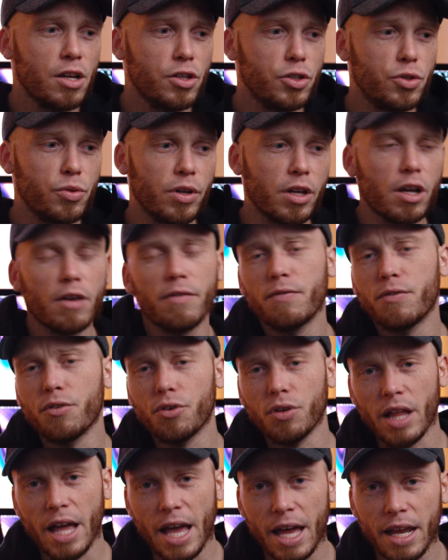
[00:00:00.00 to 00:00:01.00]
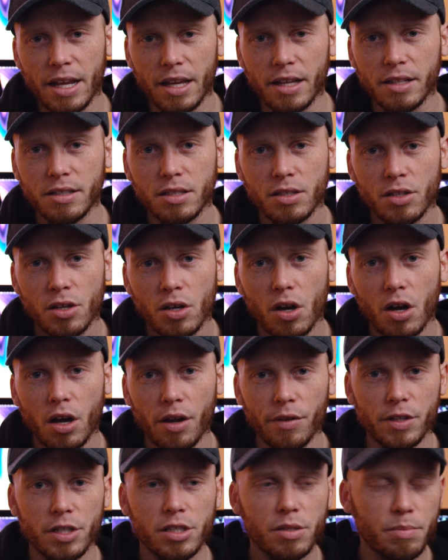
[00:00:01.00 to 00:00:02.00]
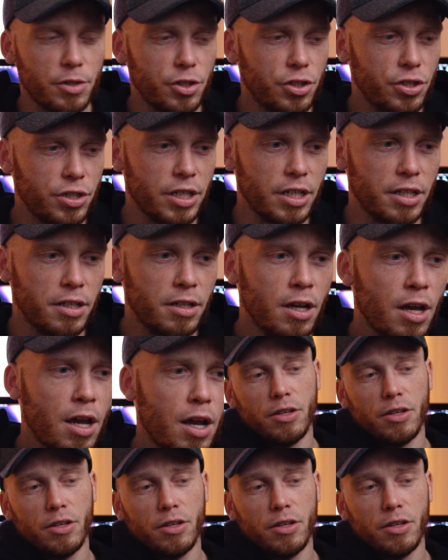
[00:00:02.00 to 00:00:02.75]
doing a full edit on this machine.